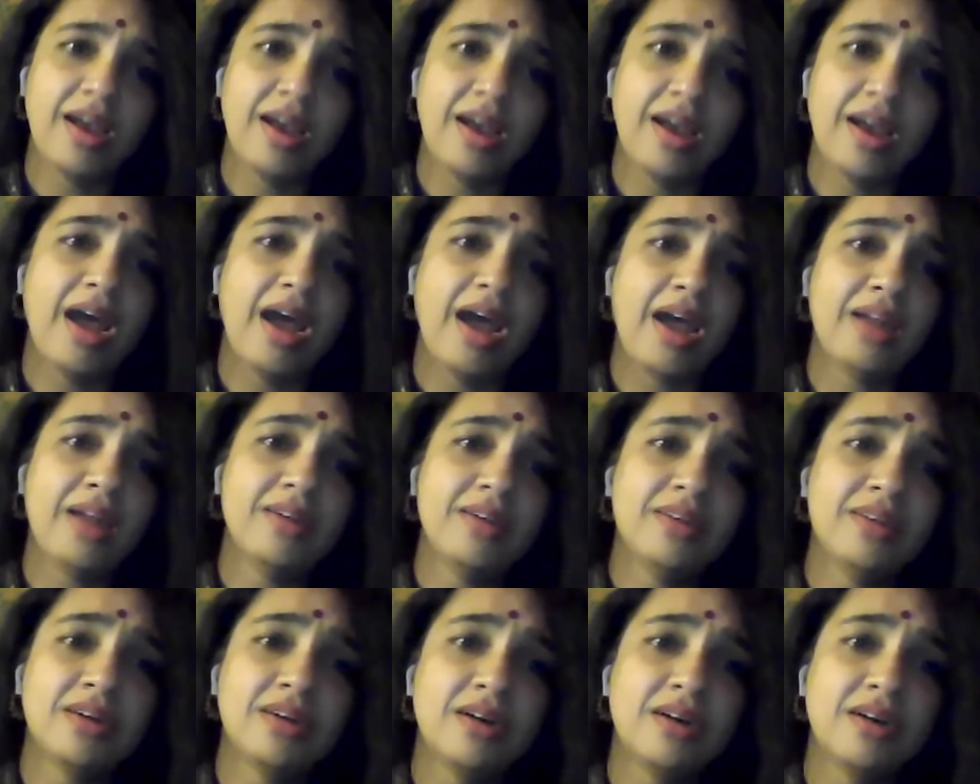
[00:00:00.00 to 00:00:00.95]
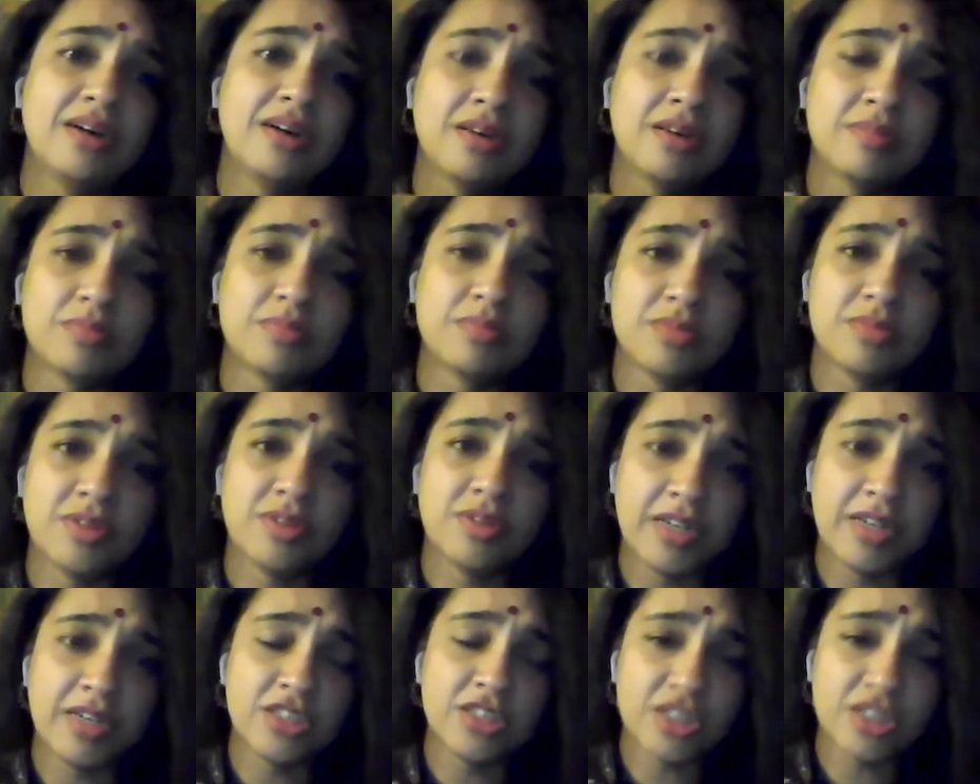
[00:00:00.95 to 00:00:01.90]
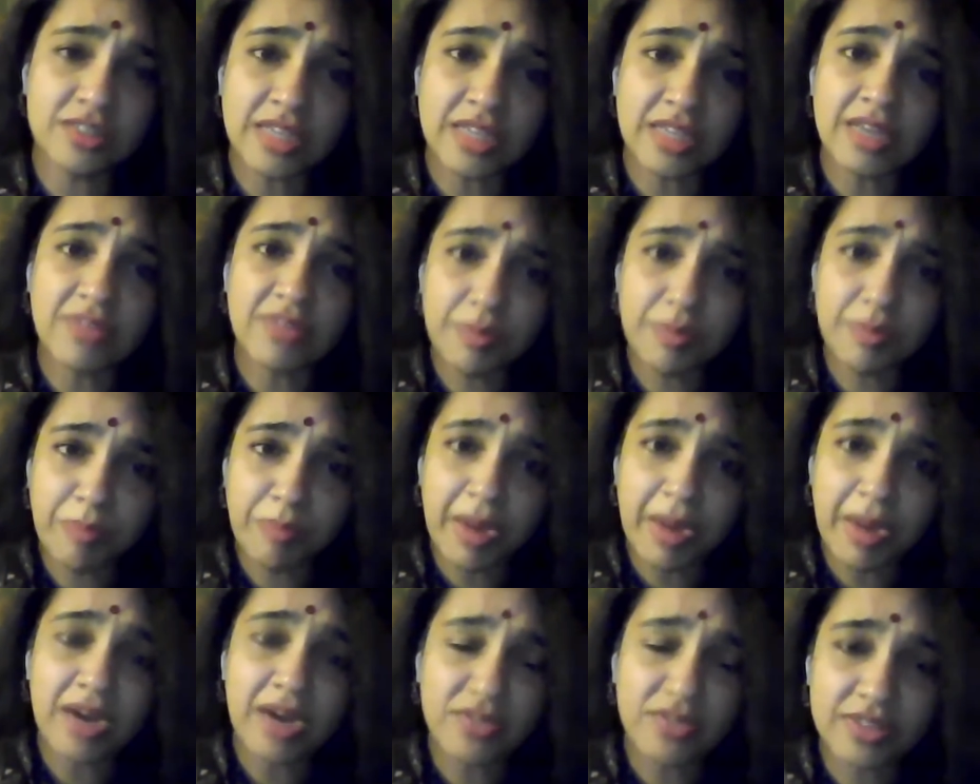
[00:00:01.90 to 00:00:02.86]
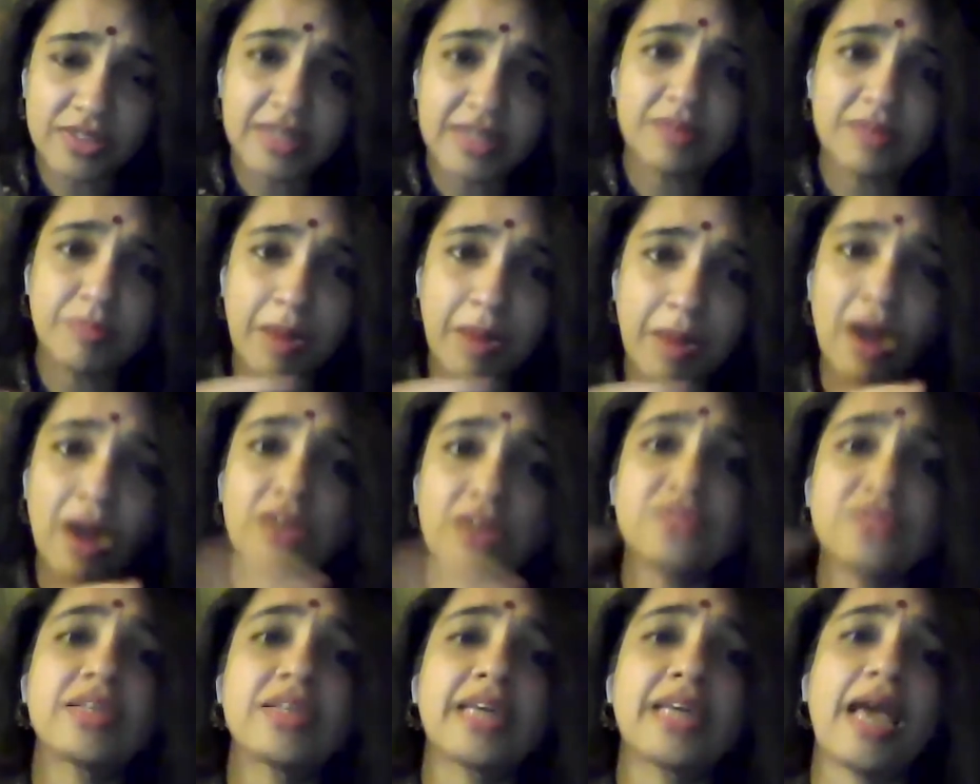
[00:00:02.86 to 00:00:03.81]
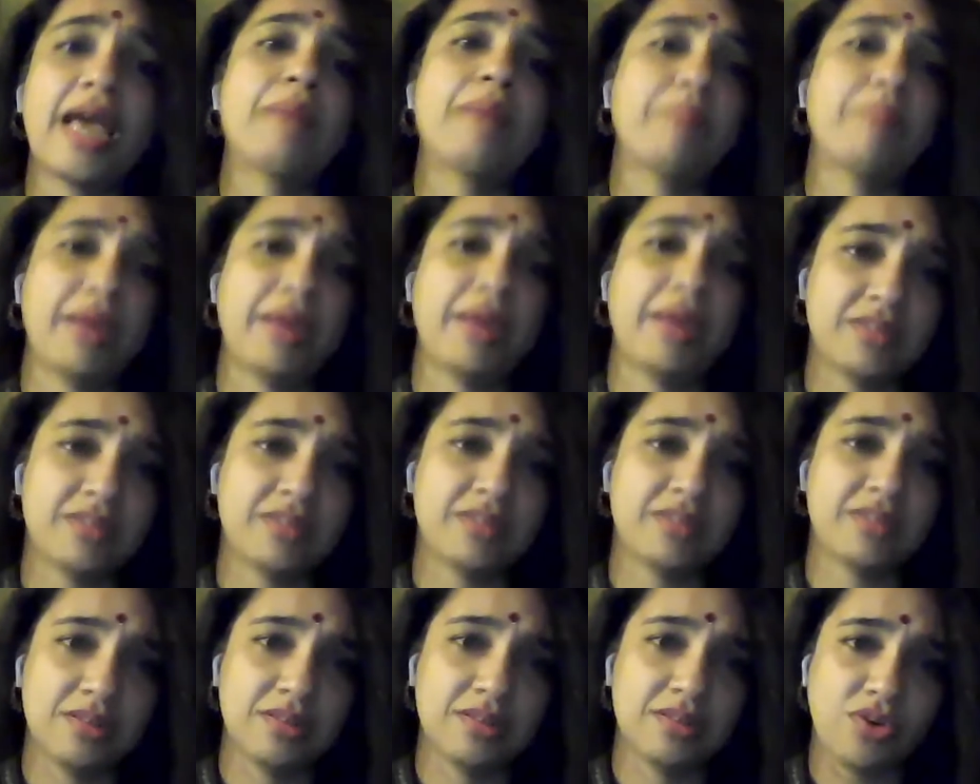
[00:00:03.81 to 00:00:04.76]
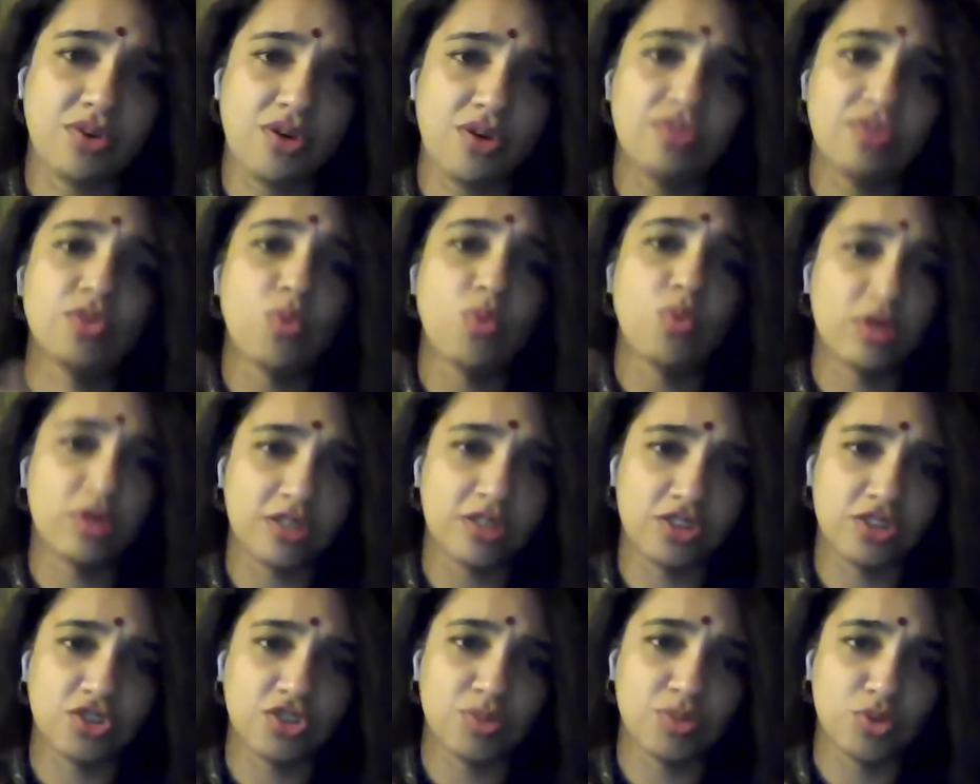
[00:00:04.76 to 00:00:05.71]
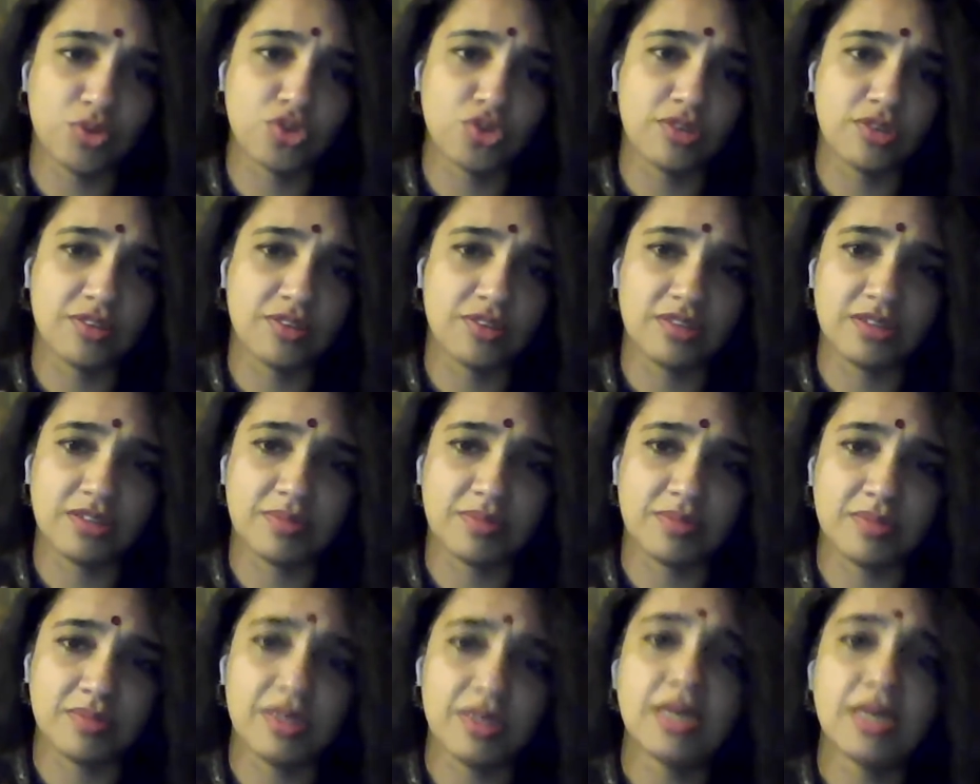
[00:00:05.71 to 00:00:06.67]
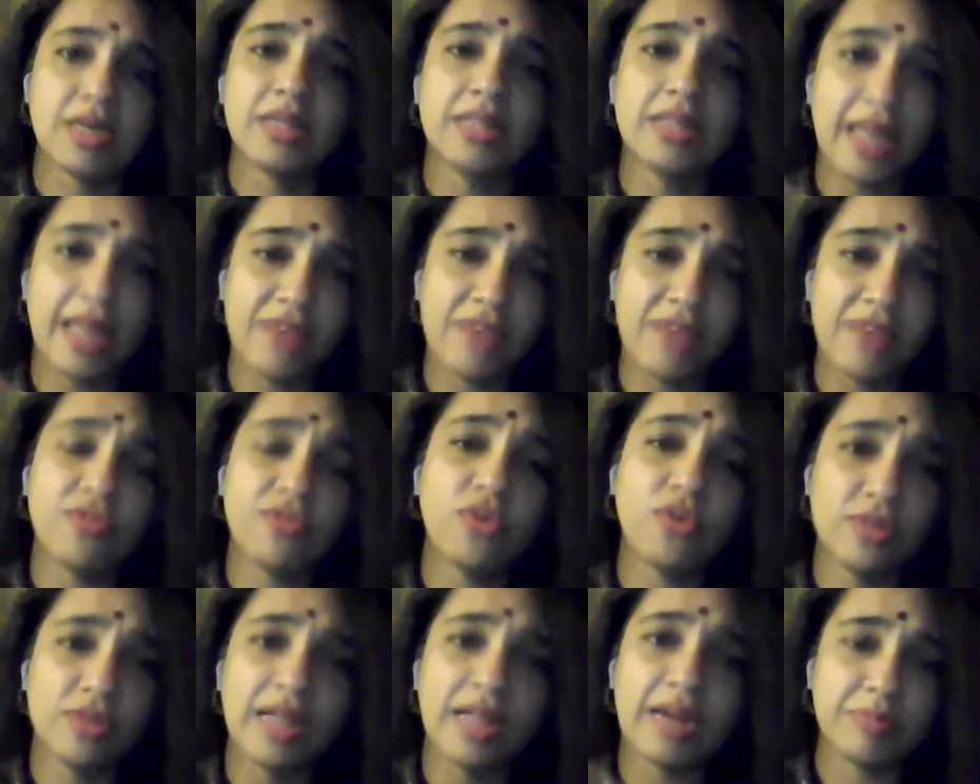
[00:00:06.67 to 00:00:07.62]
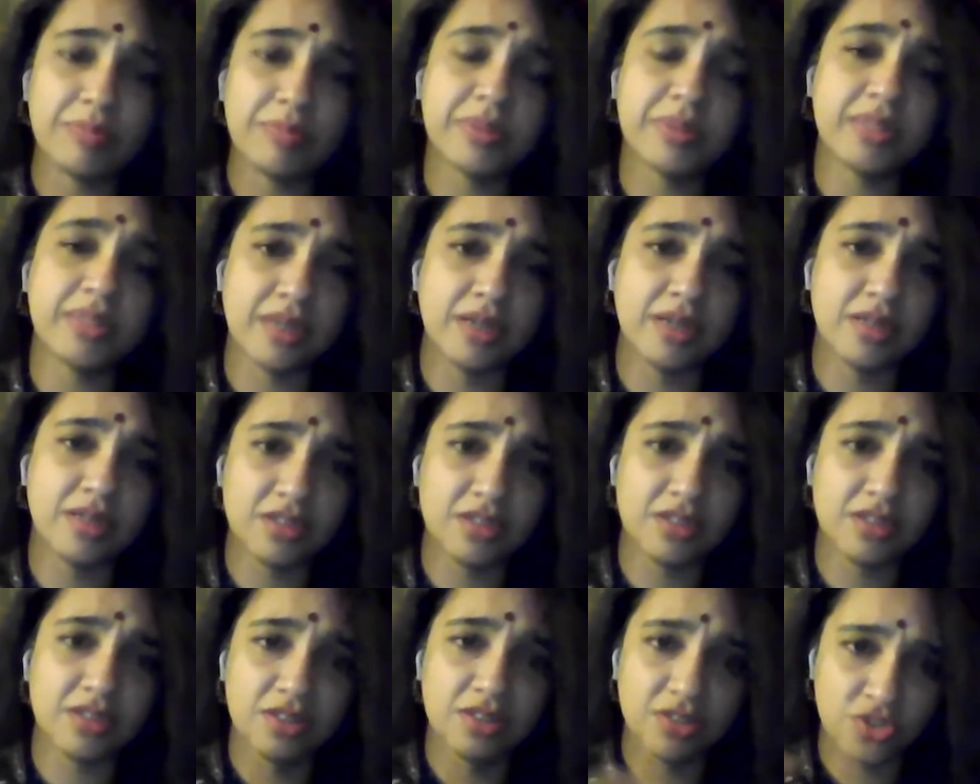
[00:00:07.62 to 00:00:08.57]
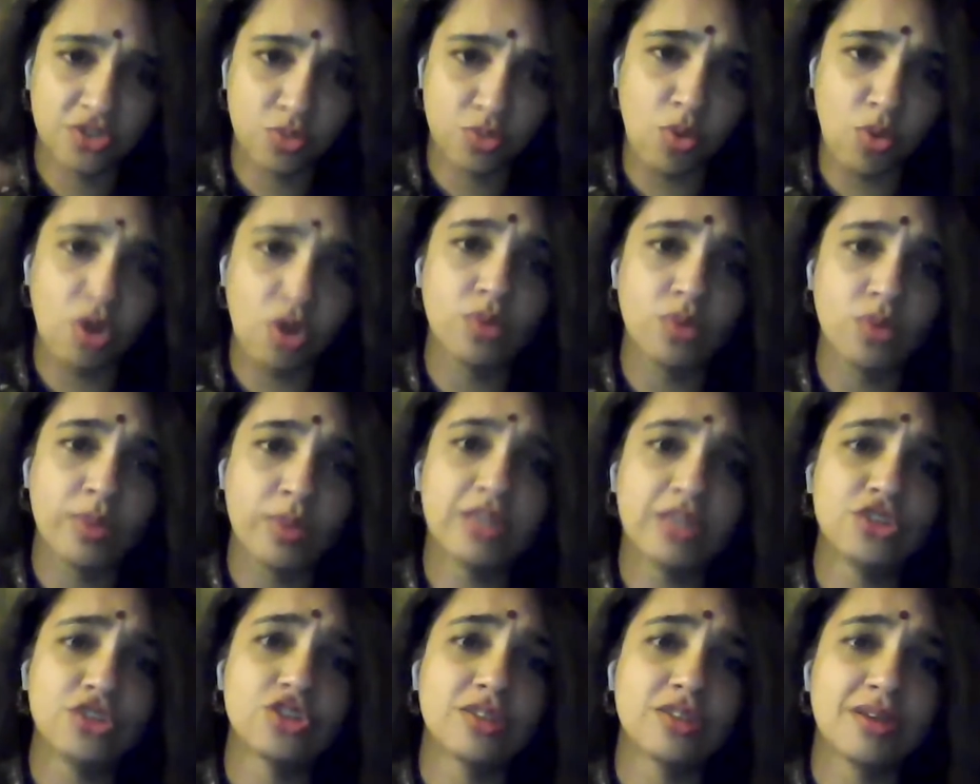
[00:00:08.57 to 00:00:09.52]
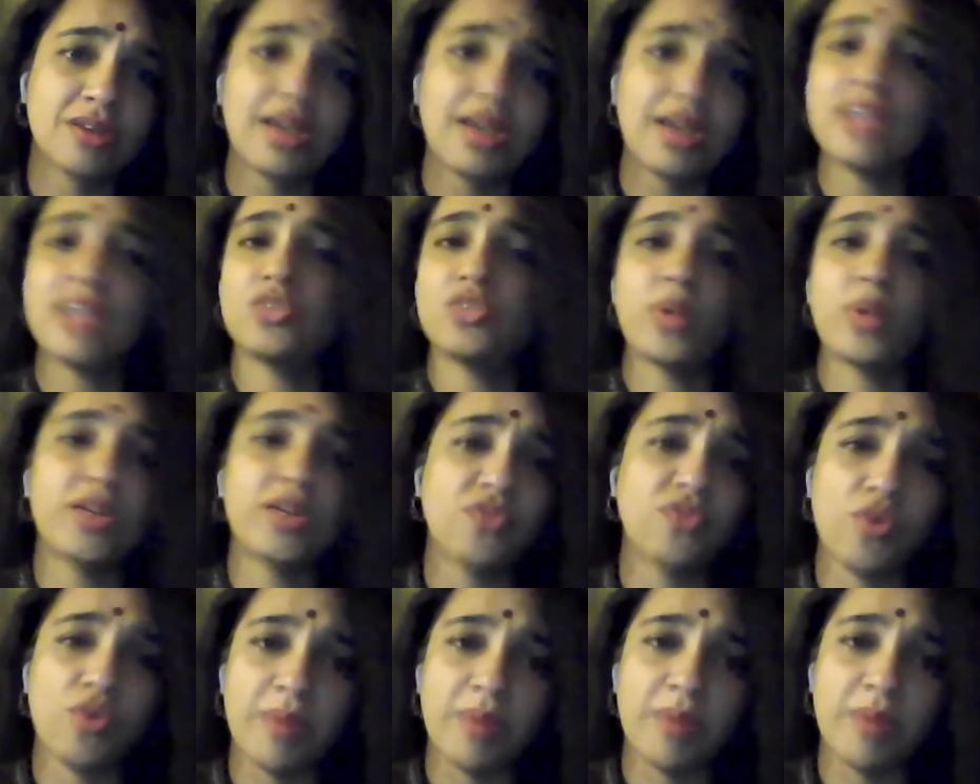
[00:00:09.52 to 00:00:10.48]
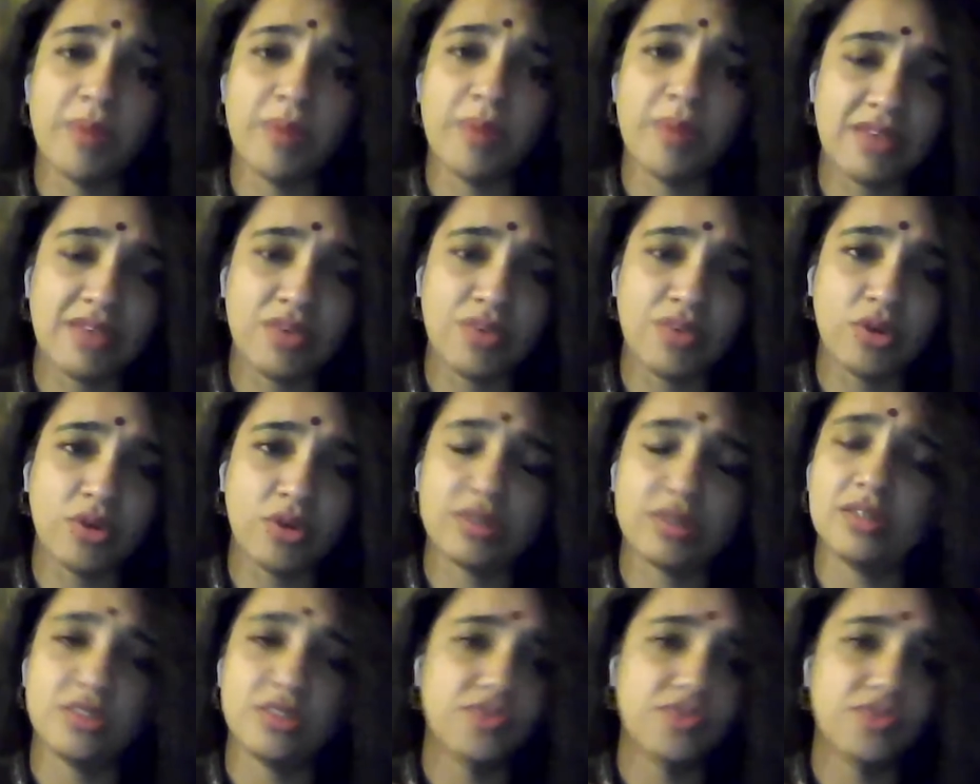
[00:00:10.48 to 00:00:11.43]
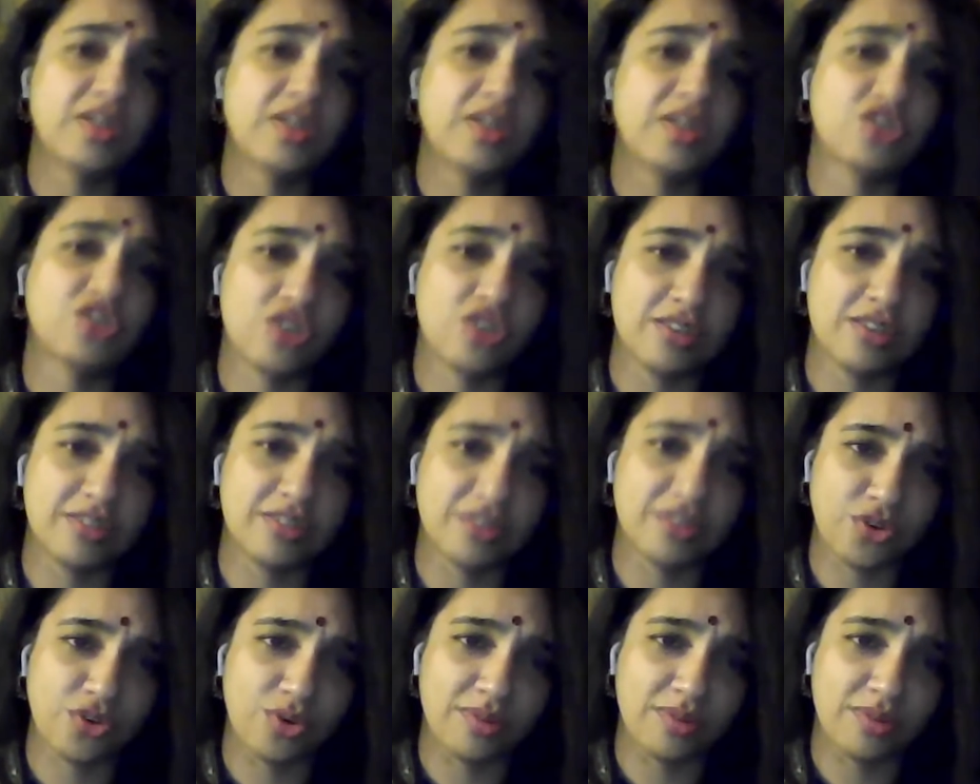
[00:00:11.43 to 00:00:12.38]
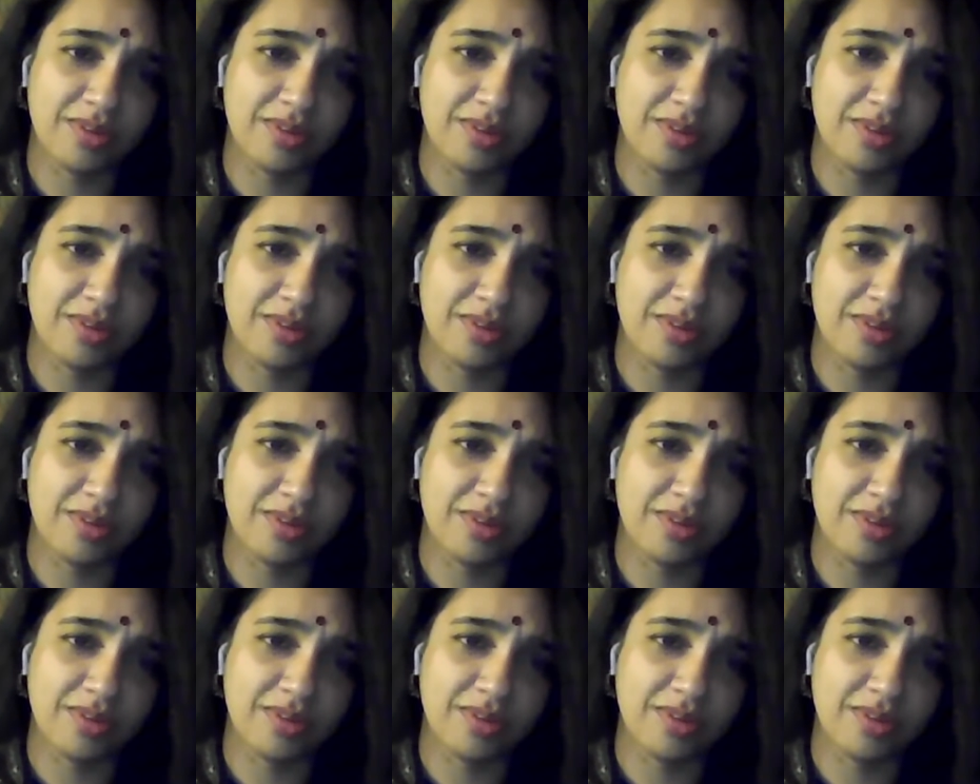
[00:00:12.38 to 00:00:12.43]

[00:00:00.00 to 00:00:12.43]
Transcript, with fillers: And uh, the villagers even paid for the part of the capex of the water distribution system. Therefore, that particular small village has twenty-four by seven water and is financially secure.